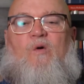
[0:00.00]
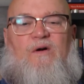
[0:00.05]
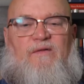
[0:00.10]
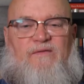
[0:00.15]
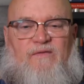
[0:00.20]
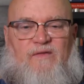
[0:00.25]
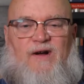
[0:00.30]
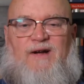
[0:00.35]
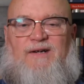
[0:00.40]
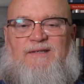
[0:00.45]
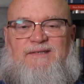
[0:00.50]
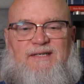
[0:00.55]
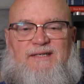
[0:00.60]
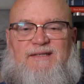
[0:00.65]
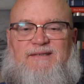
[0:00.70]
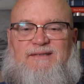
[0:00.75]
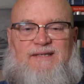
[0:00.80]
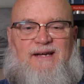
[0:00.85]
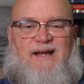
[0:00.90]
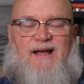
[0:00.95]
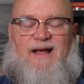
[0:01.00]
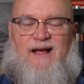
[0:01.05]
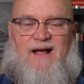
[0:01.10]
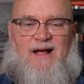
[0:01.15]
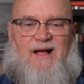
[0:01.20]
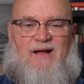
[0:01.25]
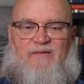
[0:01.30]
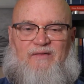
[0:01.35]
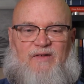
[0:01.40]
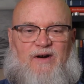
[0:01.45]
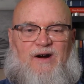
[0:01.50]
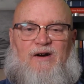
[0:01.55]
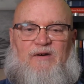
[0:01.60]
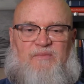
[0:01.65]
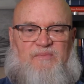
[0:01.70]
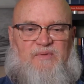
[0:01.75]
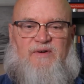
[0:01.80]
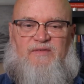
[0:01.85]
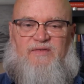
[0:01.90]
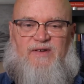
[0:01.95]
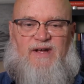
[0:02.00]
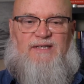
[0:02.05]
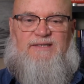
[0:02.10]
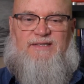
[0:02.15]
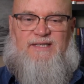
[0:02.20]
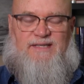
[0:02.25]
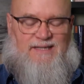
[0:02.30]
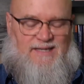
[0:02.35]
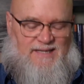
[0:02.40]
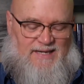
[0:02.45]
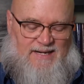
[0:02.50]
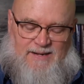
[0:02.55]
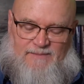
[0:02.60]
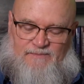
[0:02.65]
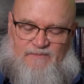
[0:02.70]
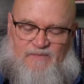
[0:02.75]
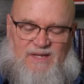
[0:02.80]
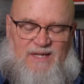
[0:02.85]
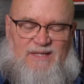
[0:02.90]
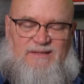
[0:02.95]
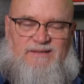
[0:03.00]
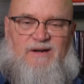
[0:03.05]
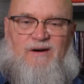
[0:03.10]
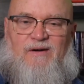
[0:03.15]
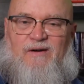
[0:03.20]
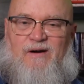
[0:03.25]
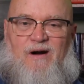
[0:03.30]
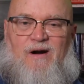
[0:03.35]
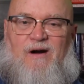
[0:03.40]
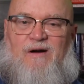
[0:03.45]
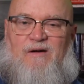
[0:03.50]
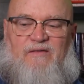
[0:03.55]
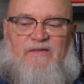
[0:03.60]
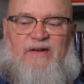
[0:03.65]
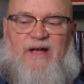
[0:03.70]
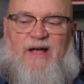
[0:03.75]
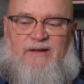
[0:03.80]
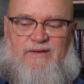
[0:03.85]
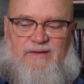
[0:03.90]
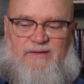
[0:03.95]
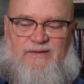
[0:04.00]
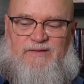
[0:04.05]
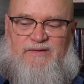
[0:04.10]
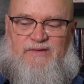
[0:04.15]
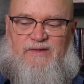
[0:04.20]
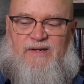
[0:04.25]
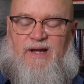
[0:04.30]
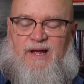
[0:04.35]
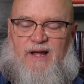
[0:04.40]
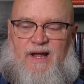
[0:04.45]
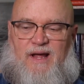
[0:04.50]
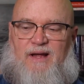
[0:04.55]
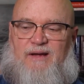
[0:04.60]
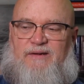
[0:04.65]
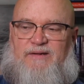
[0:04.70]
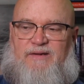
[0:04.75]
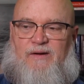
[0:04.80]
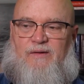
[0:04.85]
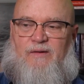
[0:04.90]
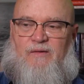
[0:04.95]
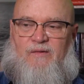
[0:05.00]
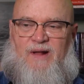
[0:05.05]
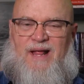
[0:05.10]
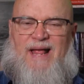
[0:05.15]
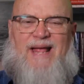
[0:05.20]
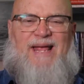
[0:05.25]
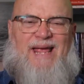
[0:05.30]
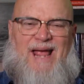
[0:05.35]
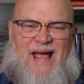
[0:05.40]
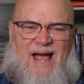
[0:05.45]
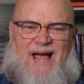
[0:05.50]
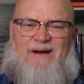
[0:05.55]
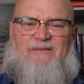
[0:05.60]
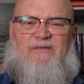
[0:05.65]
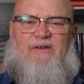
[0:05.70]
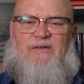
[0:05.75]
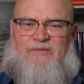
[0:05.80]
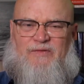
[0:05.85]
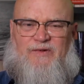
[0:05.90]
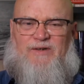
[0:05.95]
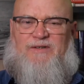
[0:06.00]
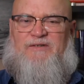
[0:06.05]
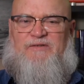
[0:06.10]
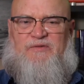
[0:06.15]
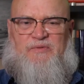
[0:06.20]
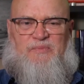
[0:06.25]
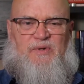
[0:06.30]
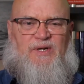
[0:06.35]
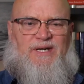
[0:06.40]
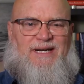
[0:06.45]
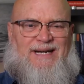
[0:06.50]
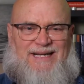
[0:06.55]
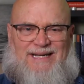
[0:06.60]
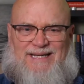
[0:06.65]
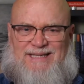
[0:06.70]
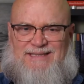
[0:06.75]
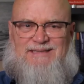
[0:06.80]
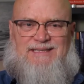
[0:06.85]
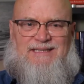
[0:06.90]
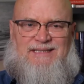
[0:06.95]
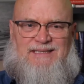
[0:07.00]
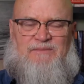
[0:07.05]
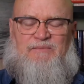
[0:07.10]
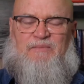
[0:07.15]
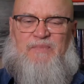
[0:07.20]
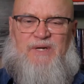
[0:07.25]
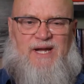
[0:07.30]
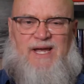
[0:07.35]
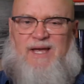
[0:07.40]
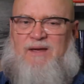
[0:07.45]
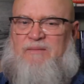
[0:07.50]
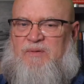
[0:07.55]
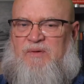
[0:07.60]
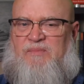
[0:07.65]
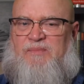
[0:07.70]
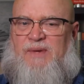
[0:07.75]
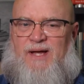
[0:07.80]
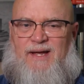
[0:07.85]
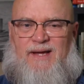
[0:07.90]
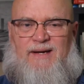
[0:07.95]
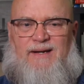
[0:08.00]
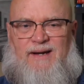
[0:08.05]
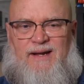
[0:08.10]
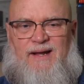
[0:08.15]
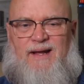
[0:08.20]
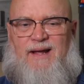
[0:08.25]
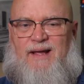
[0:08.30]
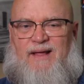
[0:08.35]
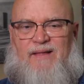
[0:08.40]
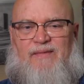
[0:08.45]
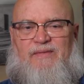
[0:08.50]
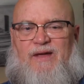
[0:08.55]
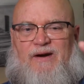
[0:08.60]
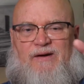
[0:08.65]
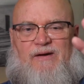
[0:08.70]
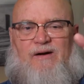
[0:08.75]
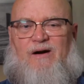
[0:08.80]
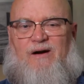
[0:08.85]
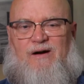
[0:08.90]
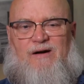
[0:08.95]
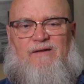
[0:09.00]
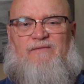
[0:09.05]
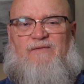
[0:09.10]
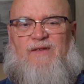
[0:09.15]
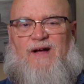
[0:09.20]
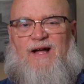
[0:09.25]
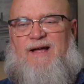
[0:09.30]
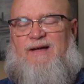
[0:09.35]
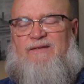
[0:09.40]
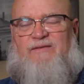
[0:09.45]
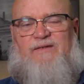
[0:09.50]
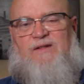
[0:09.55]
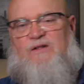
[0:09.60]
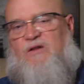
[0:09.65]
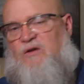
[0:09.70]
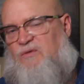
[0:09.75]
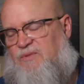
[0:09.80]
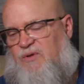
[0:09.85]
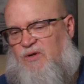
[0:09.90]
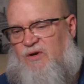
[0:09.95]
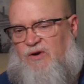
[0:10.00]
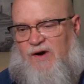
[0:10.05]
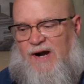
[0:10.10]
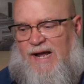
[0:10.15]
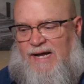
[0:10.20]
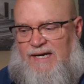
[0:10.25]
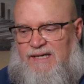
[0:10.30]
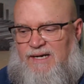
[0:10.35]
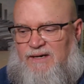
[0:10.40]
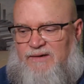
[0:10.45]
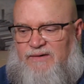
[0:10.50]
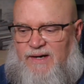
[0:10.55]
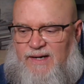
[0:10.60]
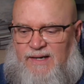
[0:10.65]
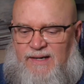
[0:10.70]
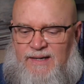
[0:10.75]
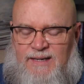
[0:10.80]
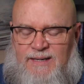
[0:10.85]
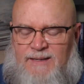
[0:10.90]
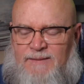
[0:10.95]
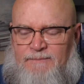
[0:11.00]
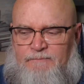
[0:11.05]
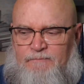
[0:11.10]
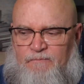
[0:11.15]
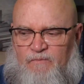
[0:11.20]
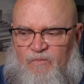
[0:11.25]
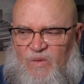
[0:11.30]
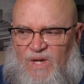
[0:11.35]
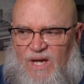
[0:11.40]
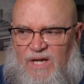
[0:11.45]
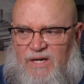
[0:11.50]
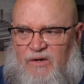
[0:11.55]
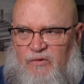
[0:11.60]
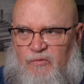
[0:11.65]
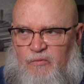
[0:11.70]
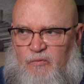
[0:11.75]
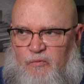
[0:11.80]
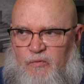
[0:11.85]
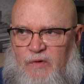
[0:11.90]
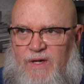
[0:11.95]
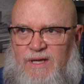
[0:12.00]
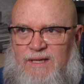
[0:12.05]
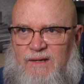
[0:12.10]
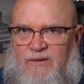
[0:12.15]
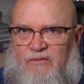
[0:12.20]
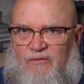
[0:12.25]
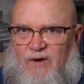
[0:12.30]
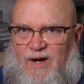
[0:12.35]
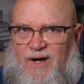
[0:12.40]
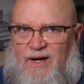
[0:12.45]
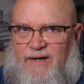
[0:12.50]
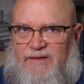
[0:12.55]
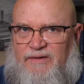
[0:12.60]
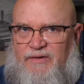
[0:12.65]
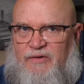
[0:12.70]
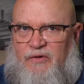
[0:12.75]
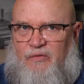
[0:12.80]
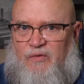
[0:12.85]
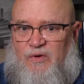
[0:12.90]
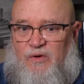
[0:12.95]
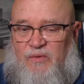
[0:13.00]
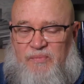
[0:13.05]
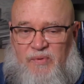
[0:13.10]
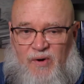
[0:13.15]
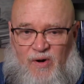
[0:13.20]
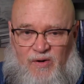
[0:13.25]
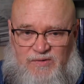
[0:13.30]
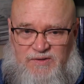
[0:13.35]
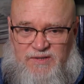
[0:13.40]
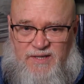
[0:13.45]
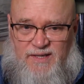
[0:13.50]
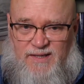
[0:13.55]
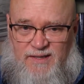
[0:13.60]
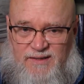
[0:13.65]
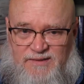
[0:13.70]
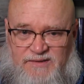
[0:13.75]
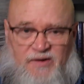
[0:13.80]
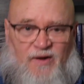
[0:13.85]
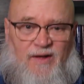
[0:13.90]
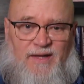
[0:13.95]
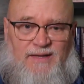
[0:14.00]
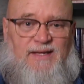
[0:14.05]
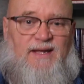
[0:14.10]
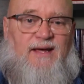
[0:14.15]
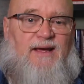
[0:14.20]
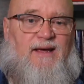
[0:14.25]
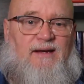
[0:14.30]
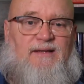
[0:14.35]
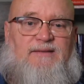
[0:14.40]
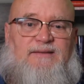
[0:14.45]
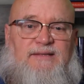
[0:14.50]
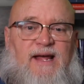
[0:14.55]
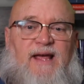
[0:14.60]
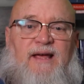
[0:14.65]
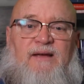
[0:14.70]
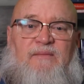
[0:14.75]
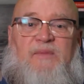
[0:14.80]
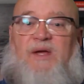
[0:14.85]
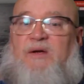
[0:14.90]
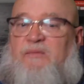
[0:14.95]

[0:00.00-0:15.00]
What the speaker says: functions of our profession. These are our values. So, yeah, referrals pretty easy, but keep in mind there are 5 global criteria, and you really want to approach this on the exam and